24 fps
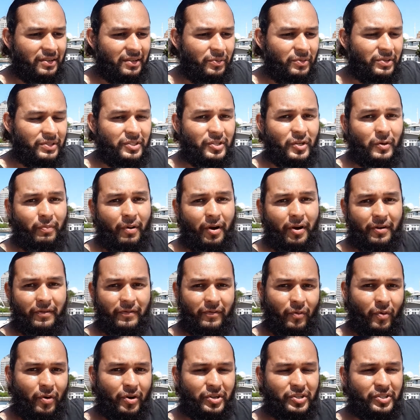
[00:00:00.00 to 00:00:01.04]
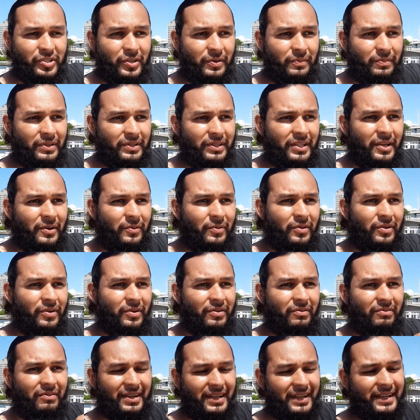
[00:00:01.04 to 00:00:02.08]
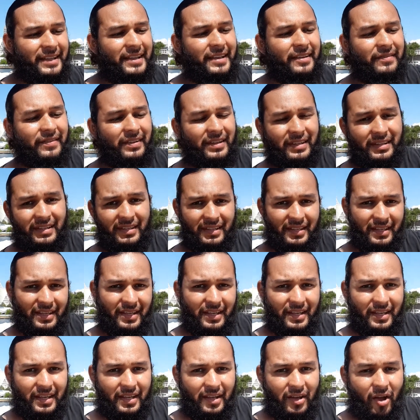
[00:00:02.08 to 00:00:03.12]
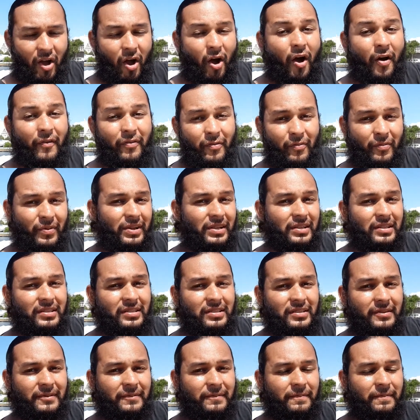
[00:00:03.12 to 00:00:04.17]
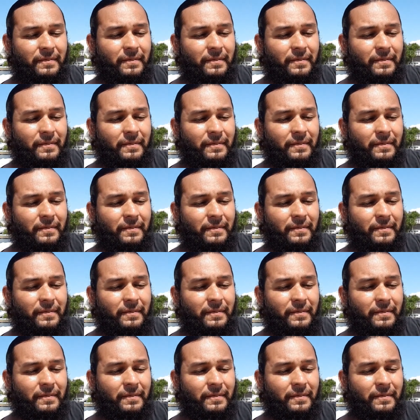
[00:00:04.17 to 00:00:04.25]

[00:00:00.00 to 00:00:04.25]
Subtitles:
was still part of worship, but they were giving offerings.